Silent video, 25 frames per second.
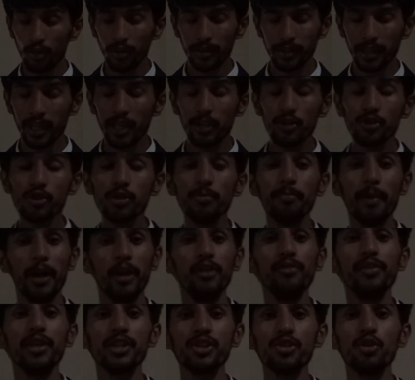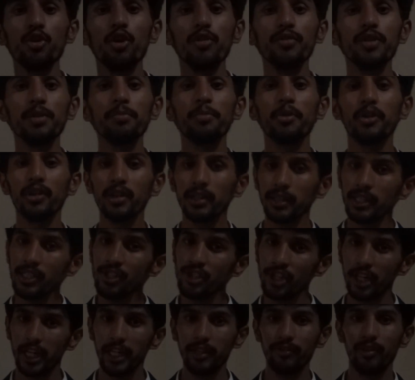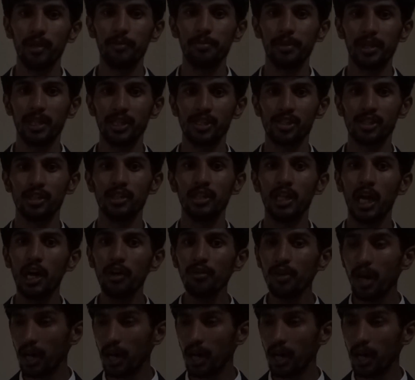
they used to manufacture all of the product in JD fabrication. Now